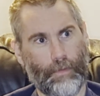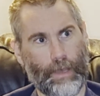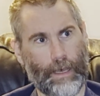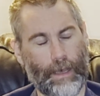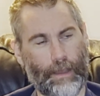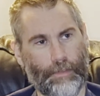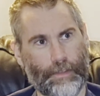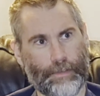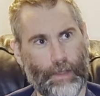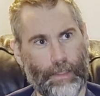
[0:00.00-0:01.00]

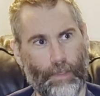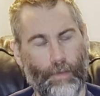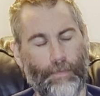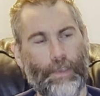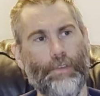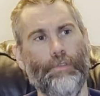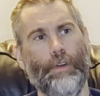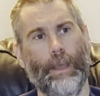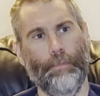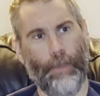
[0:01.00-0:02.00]
The Strength of the Few,
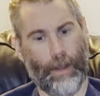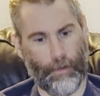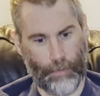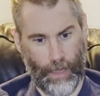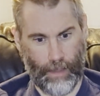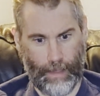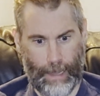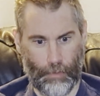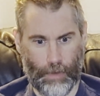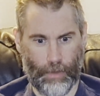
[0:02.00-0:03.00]
and I plan on reading The
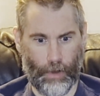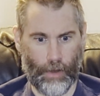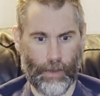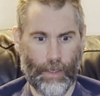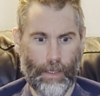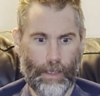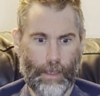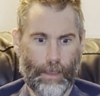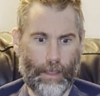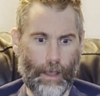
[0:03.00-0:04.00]
Howling Dark.
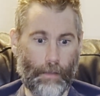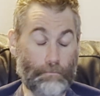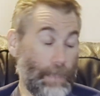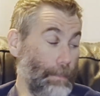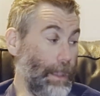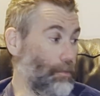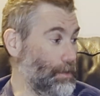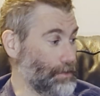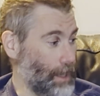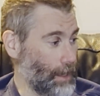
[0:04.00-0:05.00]
Maybe I
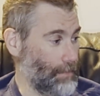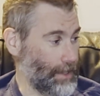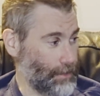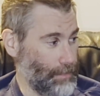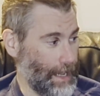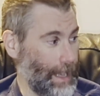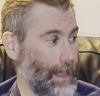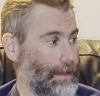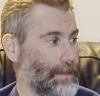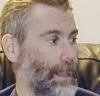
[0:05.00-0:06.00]
will talk about them
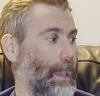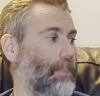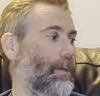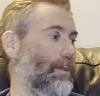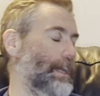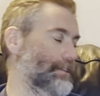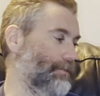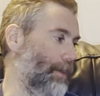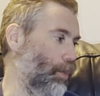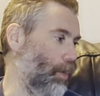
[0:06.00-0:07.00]
again together as
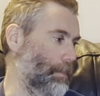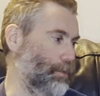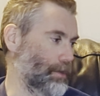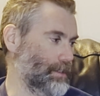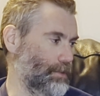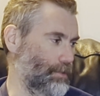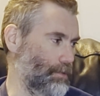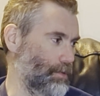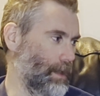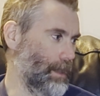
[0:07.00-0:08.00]
follow-up books
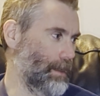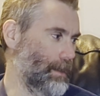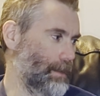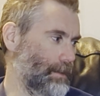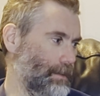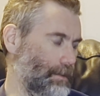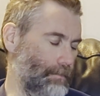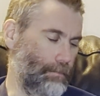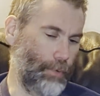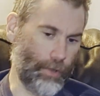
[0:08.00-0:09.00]
to
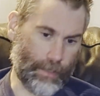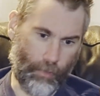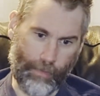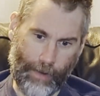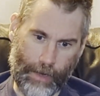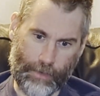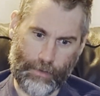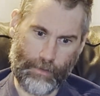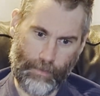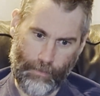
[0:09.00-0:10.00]
books that were very,
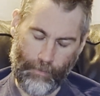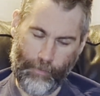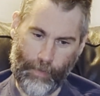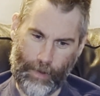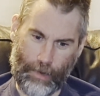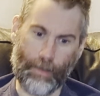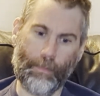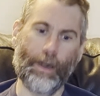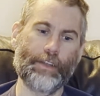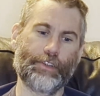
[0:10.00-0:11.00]
very
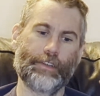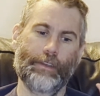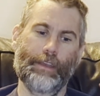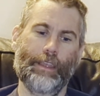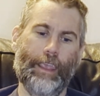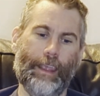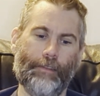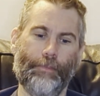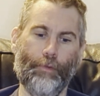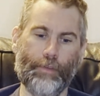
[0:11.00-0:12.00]
much
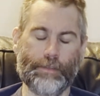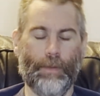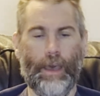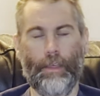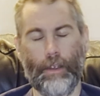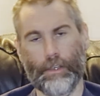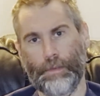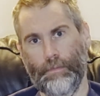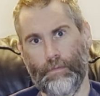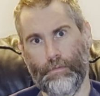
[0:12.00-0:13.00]
influenced by their
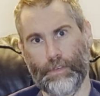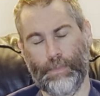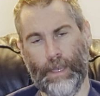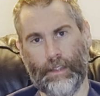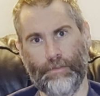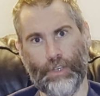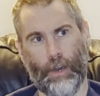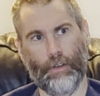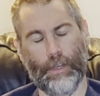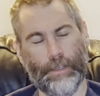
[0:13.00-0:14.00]
respective
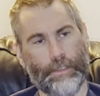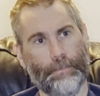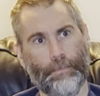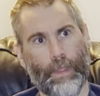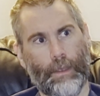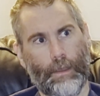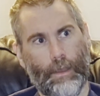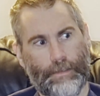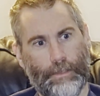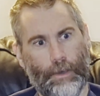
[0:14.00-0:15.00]
genres.
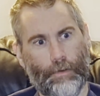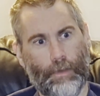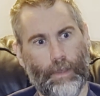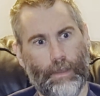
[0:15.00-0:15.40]
So